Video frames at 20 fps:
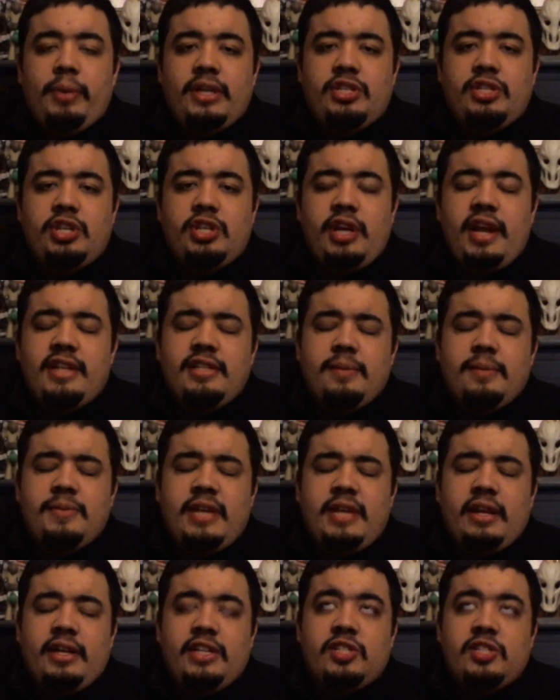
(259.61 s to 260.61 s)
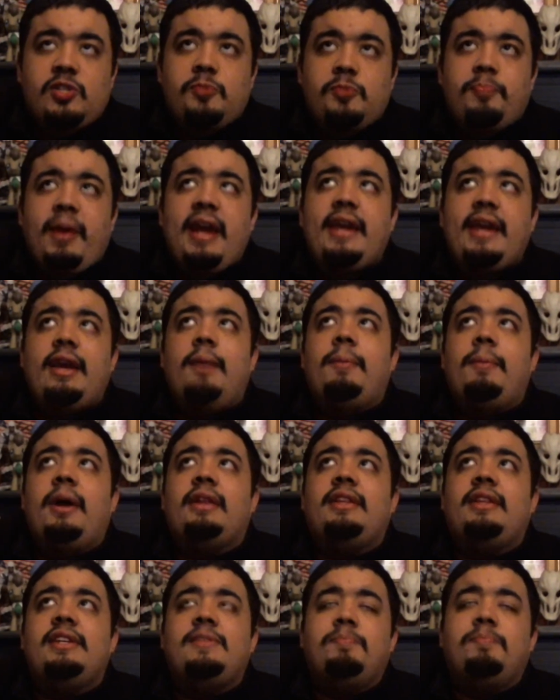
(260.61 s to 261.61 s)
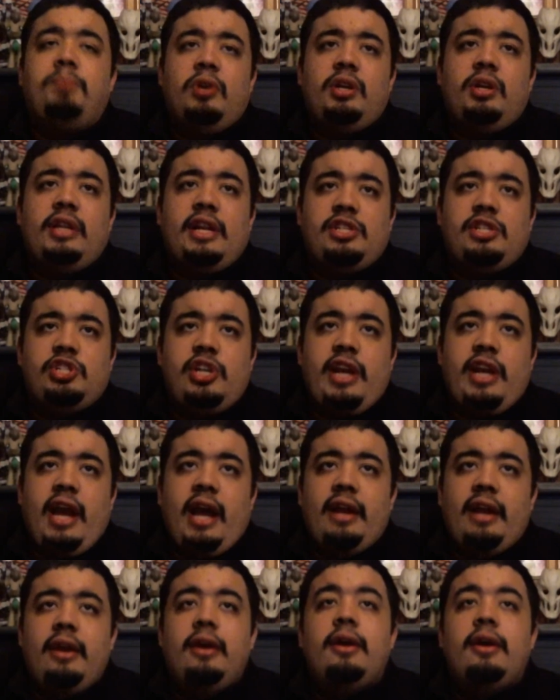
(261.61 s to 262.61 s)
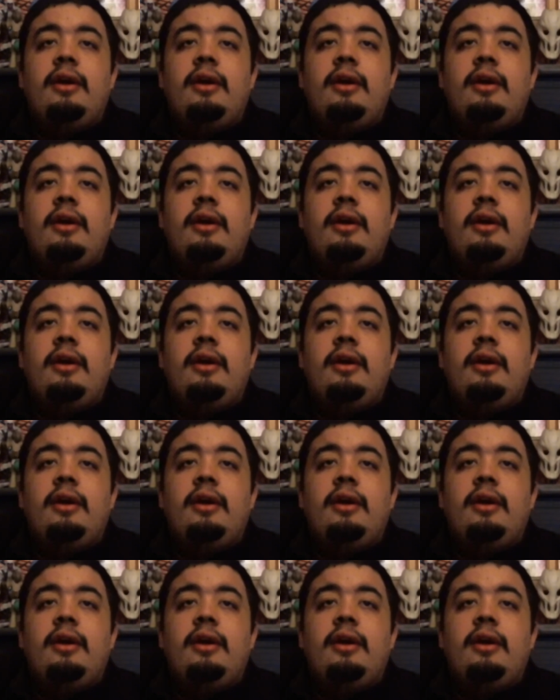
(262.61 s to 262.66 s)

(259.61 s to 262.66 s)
and she ends up telling Spike about this book that she got.